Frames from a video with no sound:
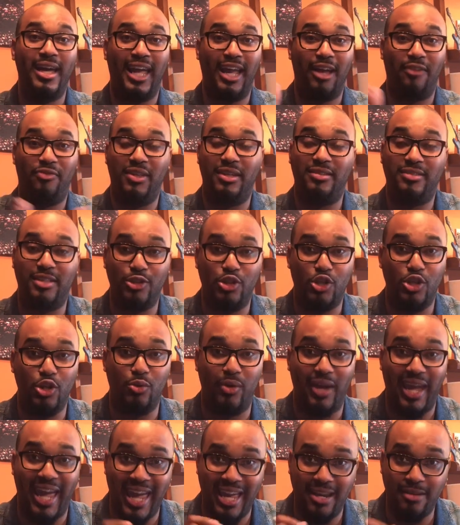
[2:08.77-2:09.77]
If this is
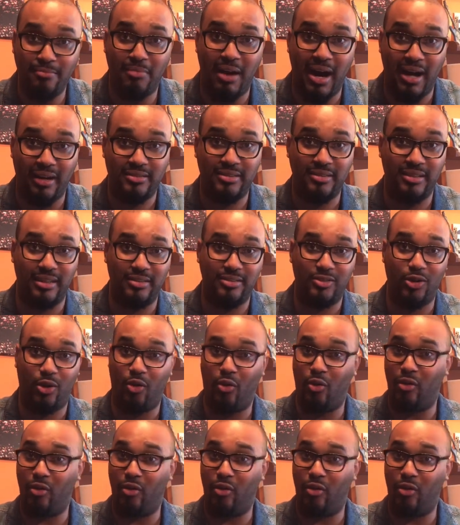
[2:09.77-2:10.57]
you, inbox us